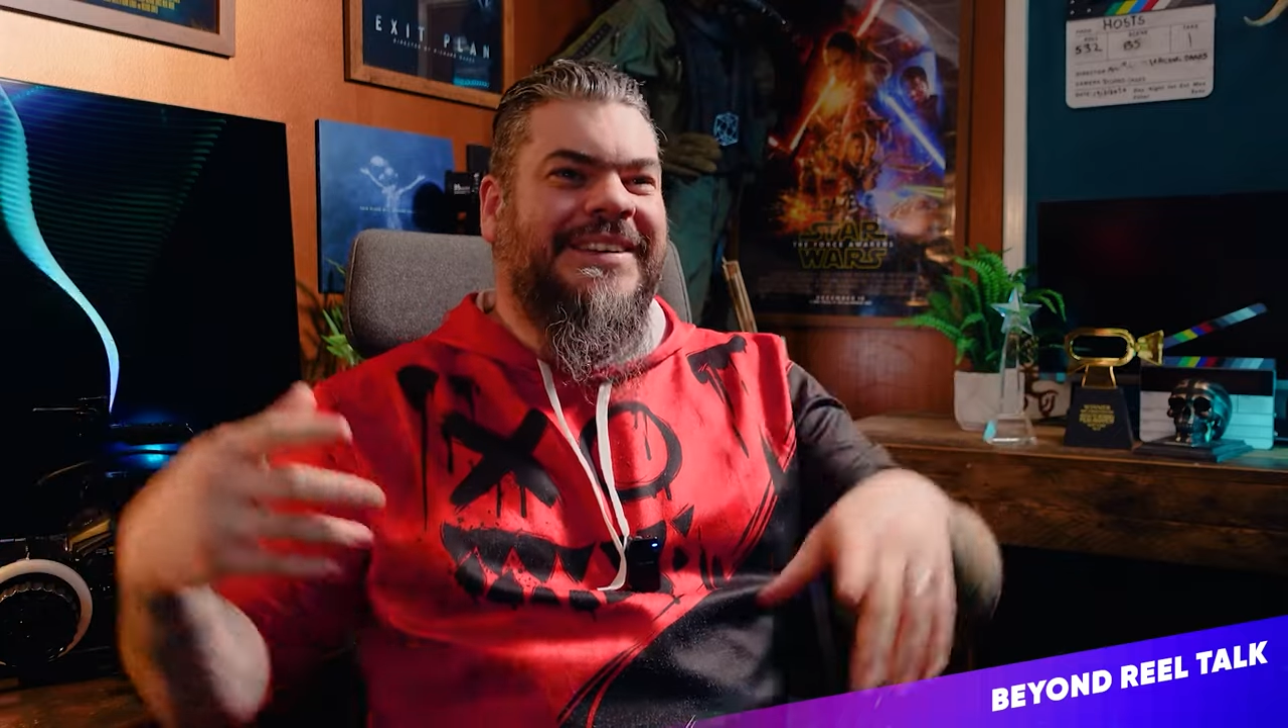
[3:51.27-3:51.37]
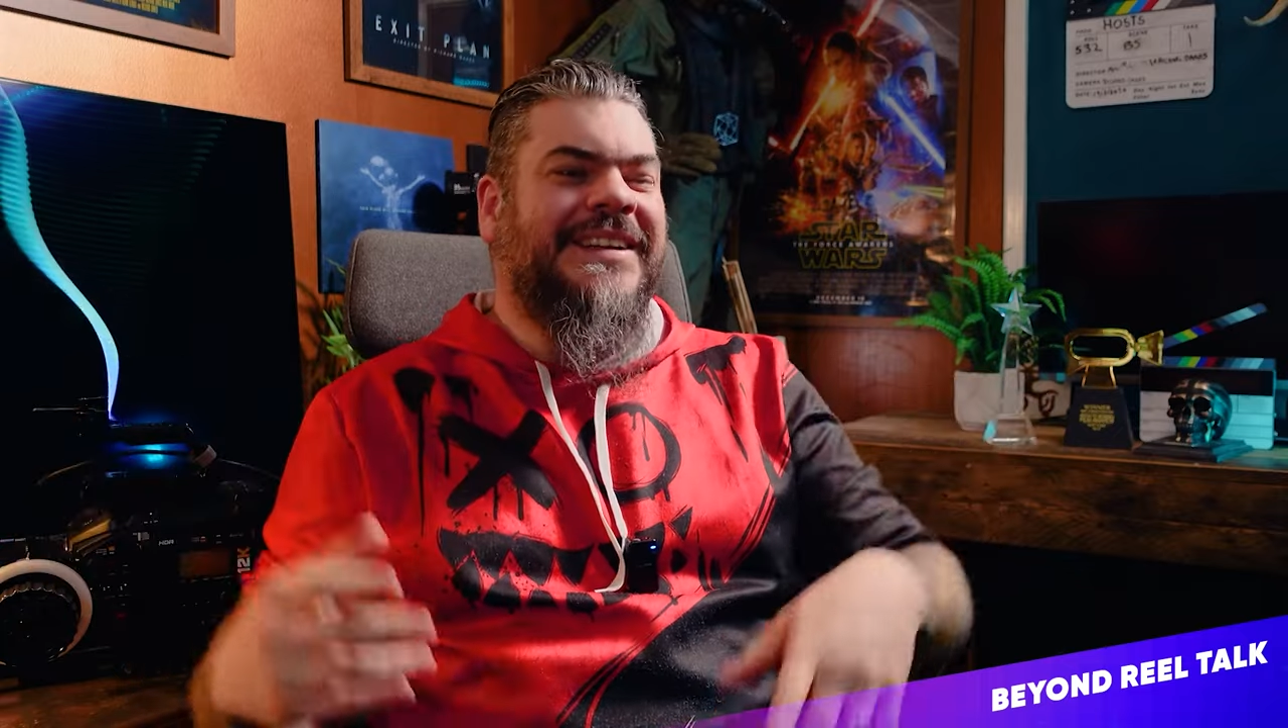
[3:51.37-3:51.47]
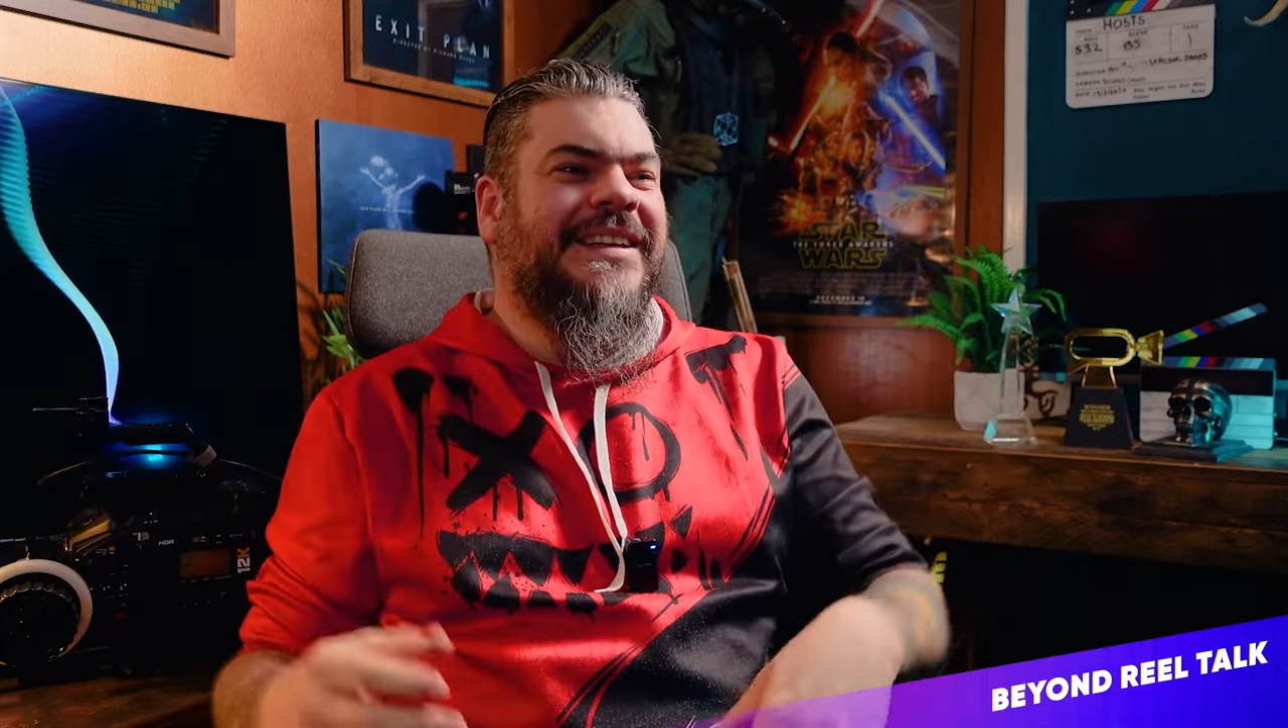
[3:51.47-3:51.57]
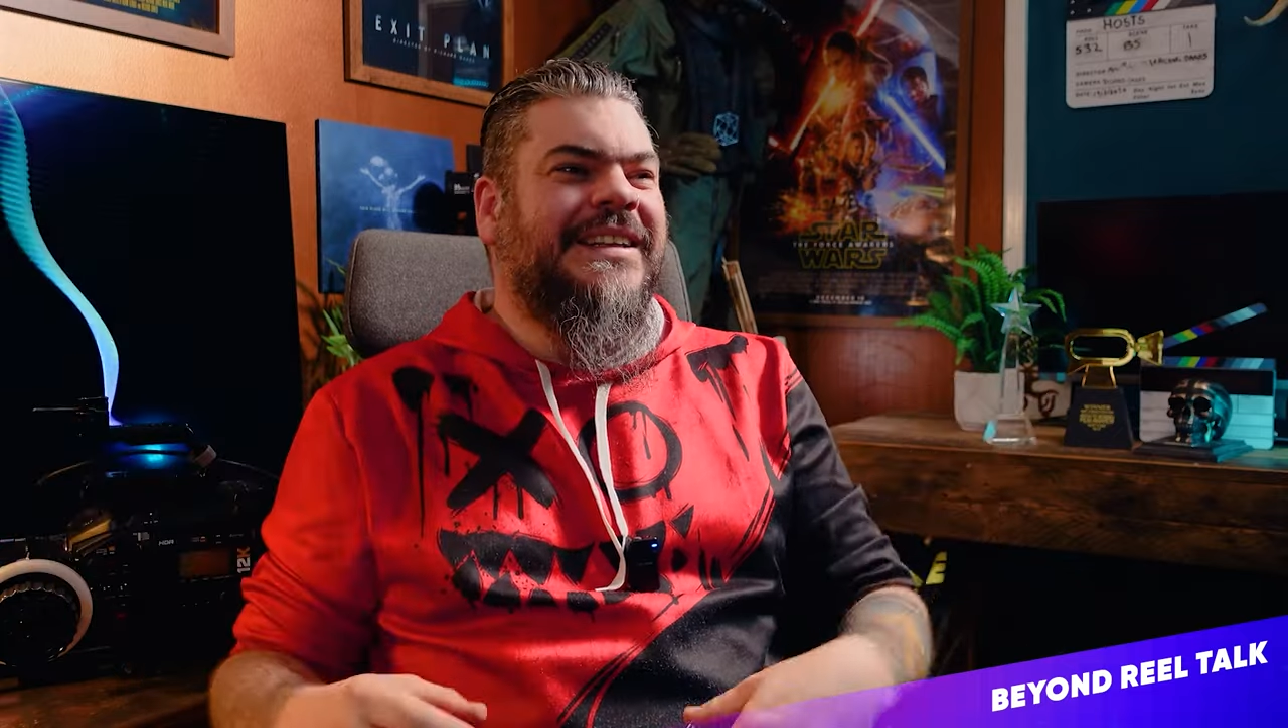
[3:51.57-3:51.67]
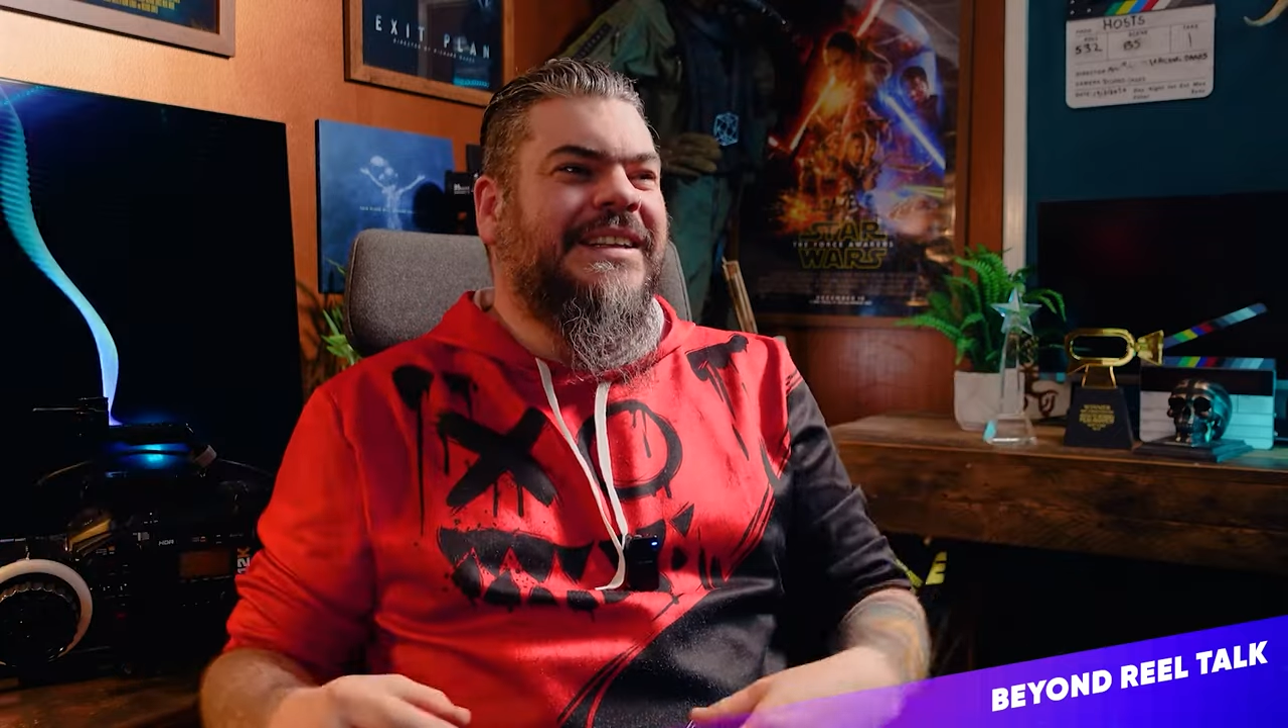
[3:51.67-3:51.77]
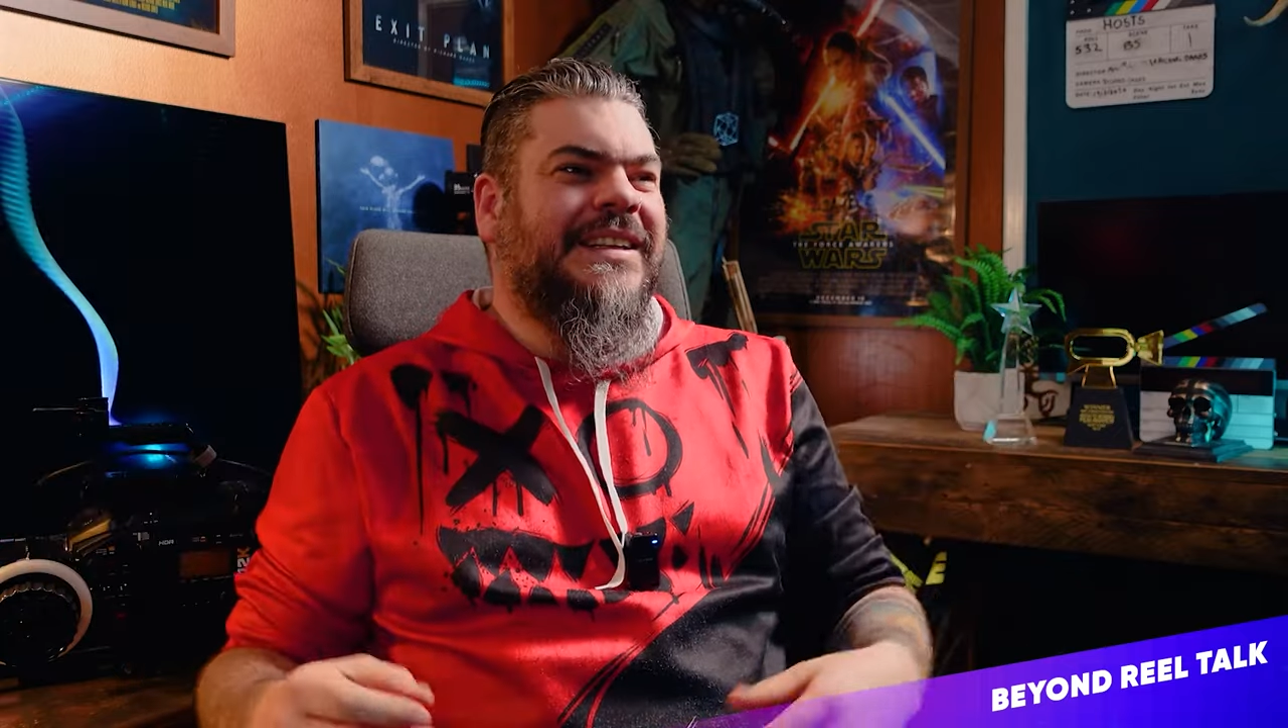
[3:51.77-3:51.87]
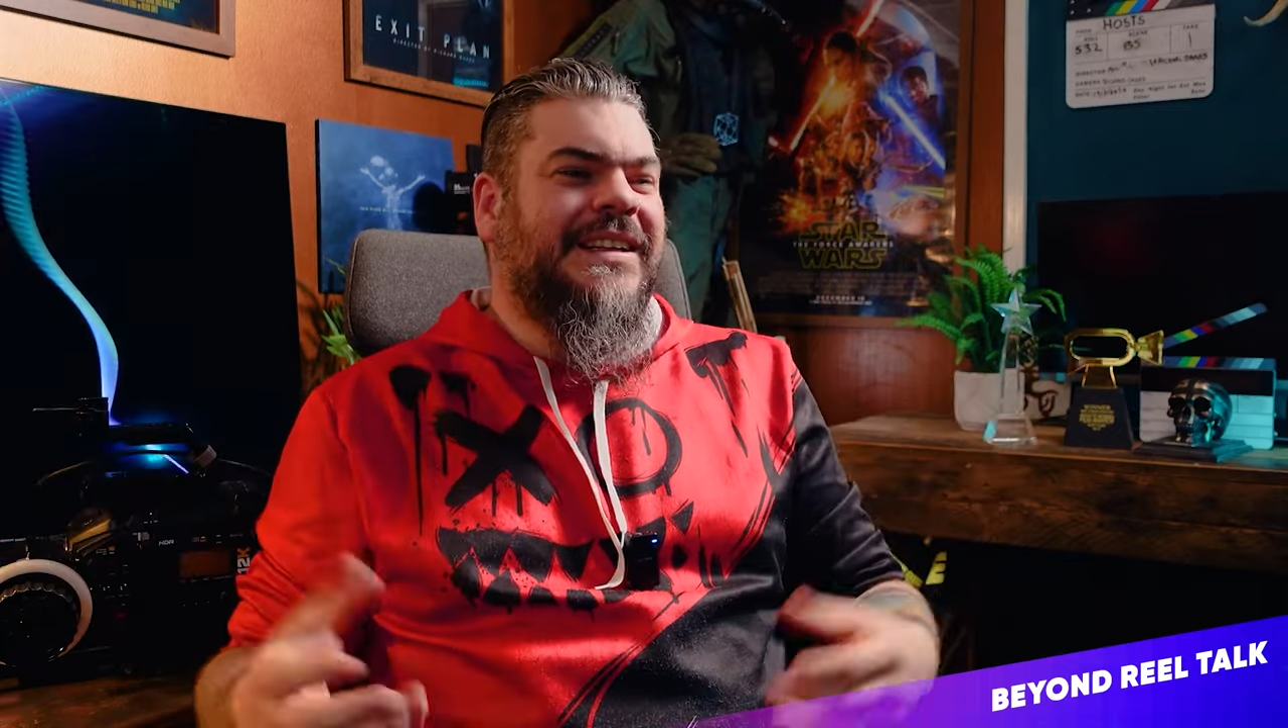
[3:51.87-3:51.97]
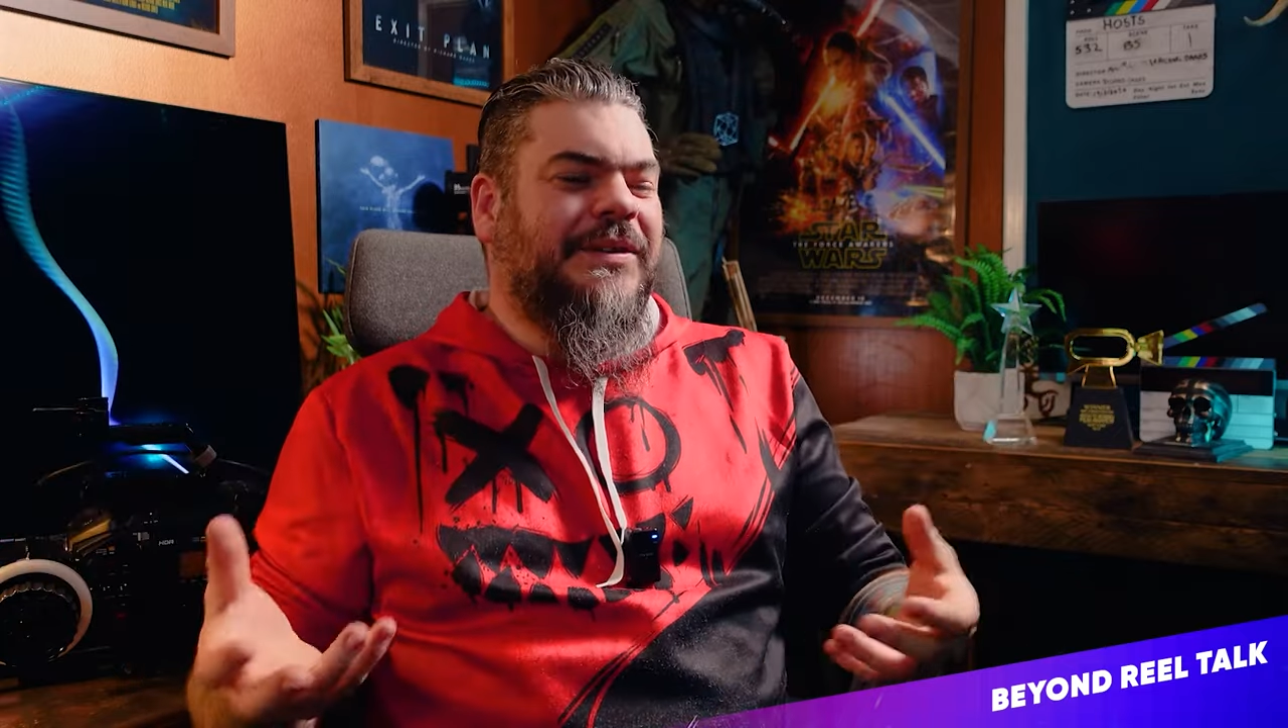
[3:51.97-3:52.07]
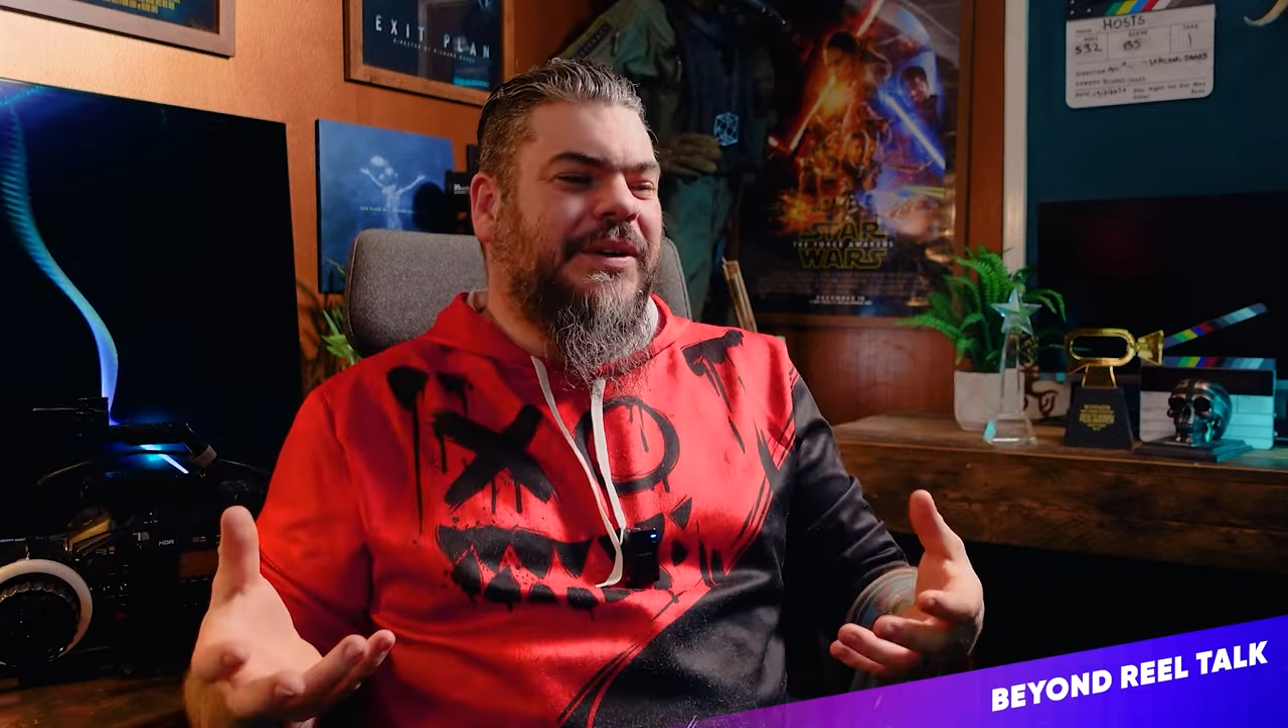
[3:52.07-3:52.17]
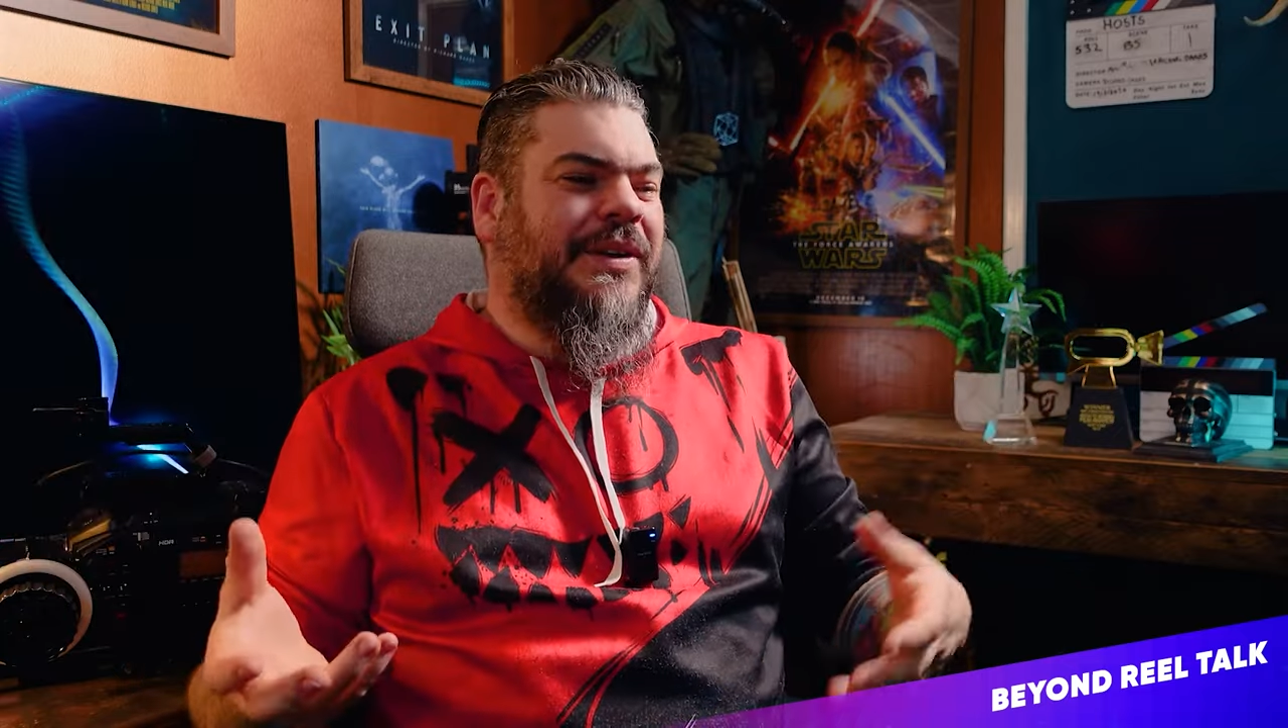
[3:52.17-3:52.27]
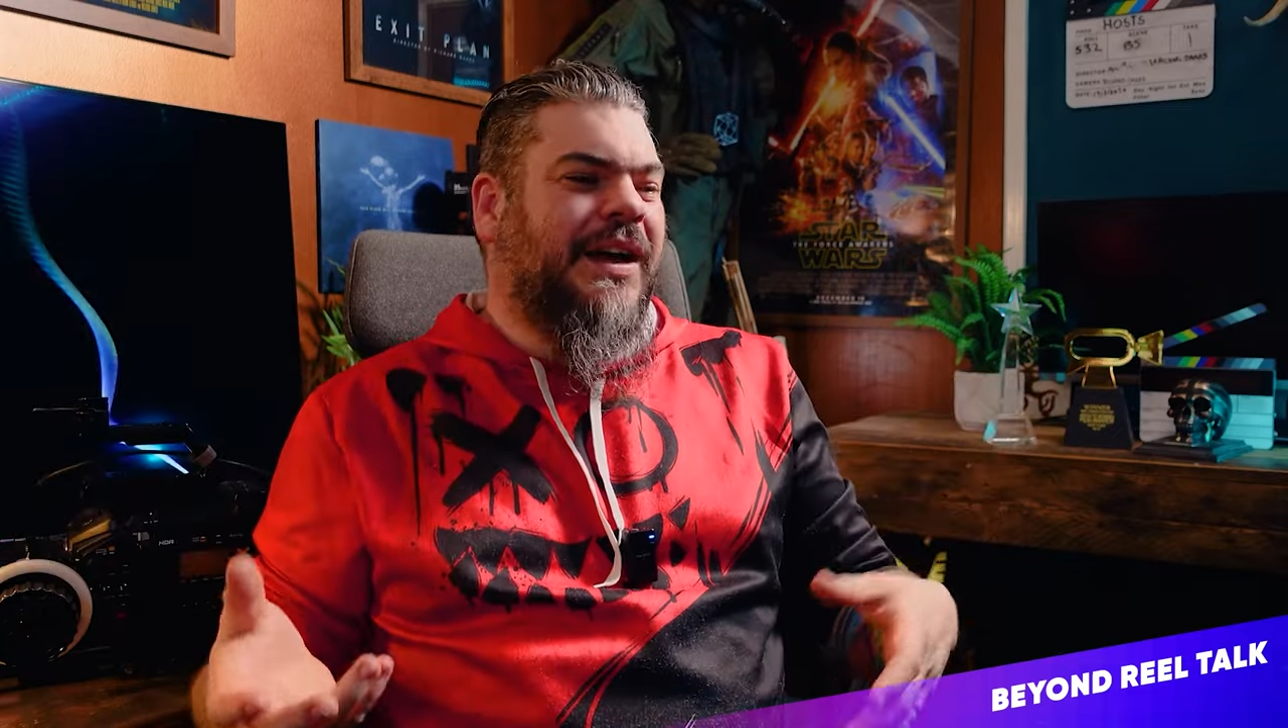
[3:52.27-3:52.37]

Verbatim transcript: And when